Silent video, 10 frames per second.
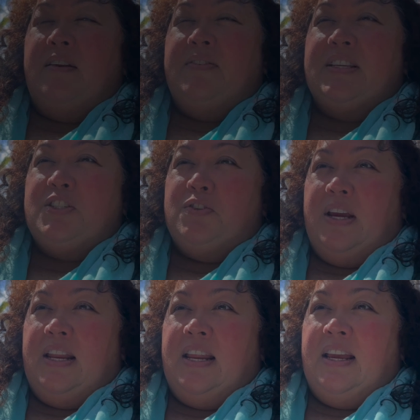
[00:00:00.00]
of this
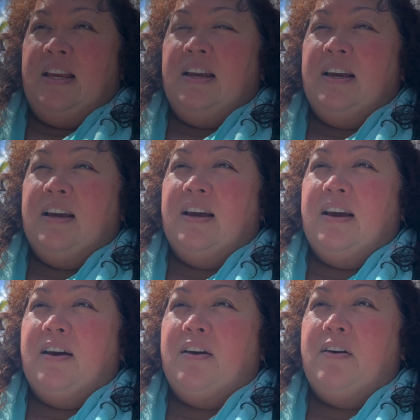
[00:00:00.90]
training
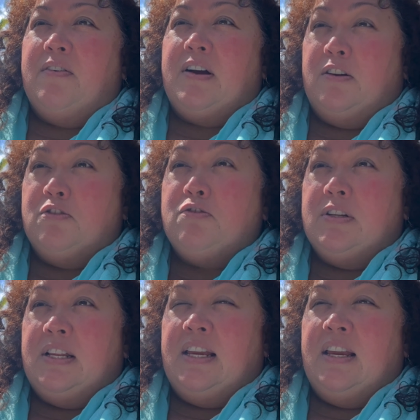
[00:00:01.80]

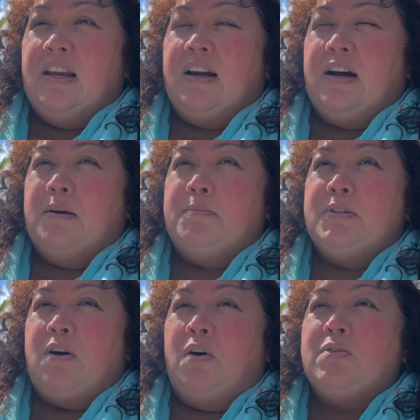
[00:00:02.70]
culturally
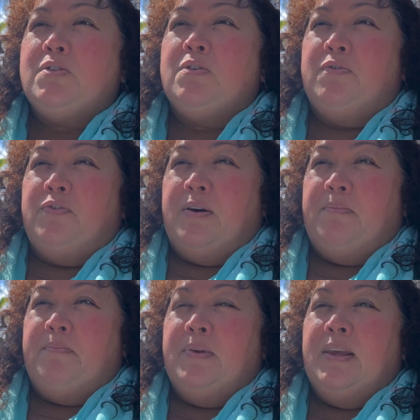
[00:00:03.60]
comes also
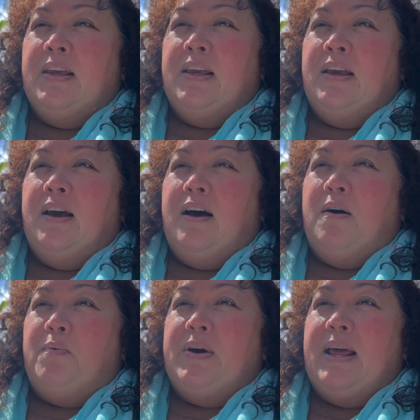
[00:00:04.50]
from
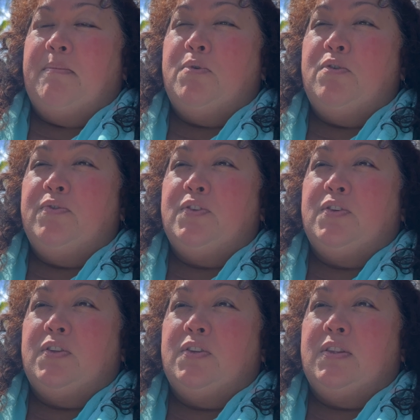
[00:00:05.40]
uh, when I moved
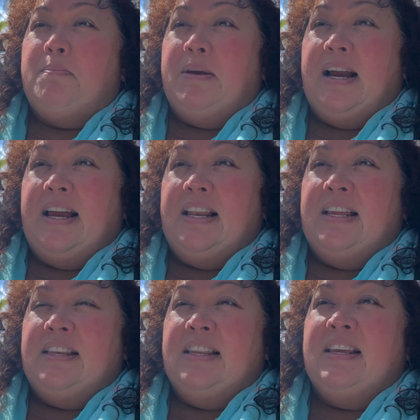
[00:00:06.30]
to the Big
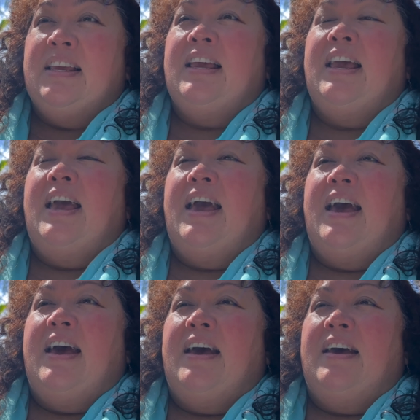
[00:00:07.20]
Island
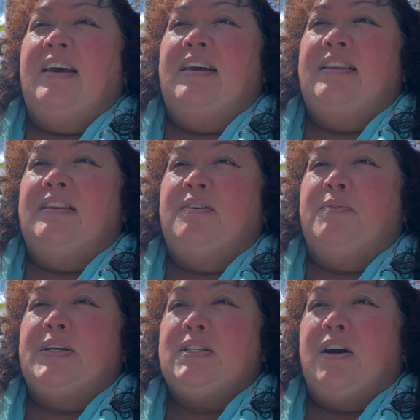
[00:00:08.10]
and
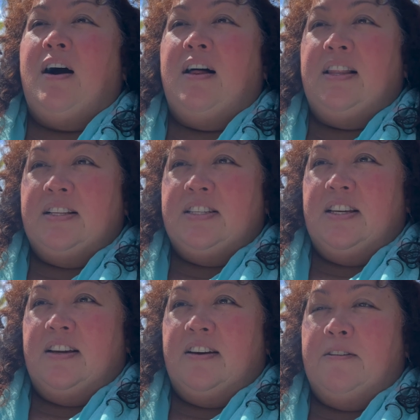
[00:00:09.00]
went to college
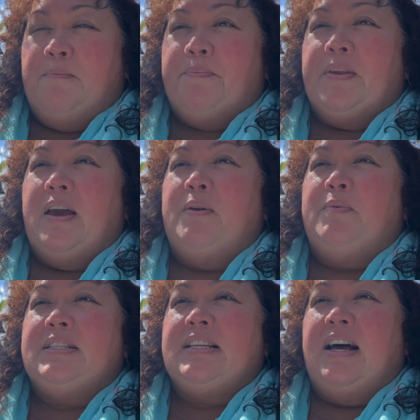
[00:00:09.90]
here and
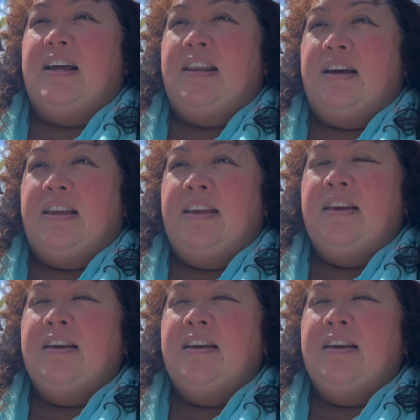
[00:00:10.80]
was Hanai